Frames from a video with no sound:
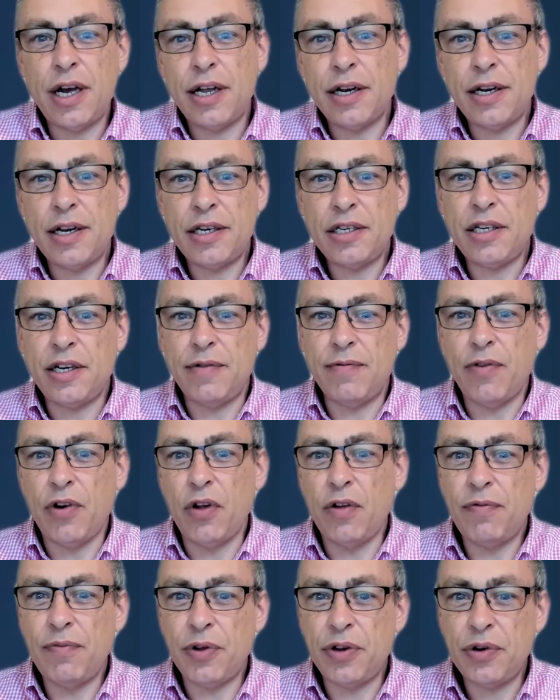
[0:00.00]
and its
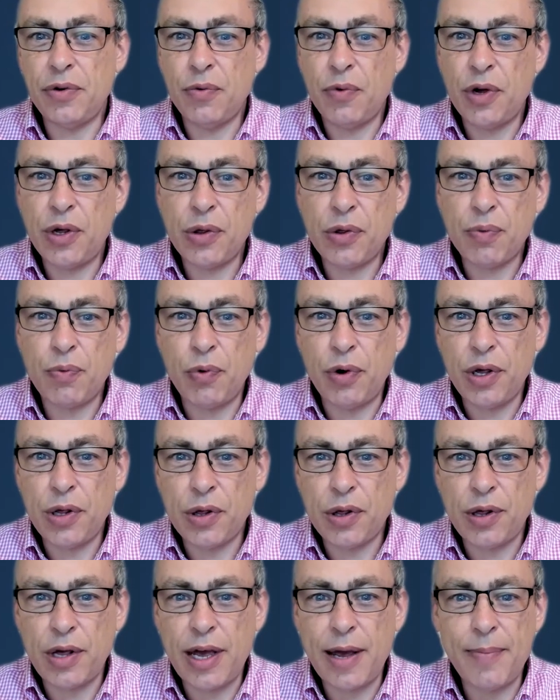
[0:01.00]
involvement
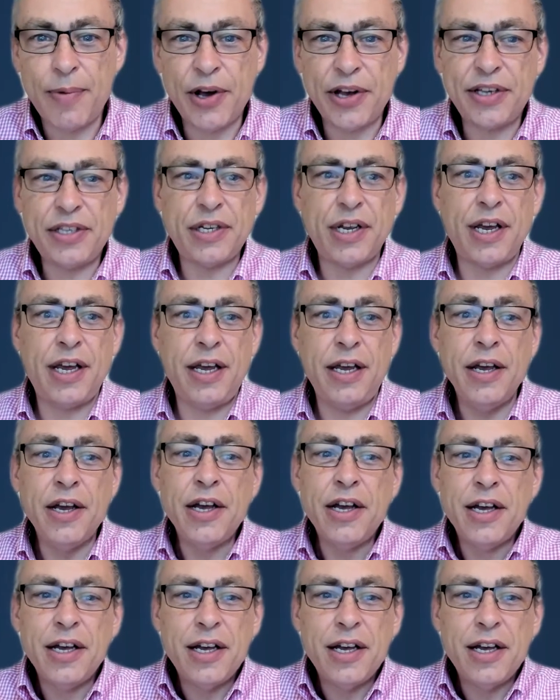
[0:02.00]
with MIT.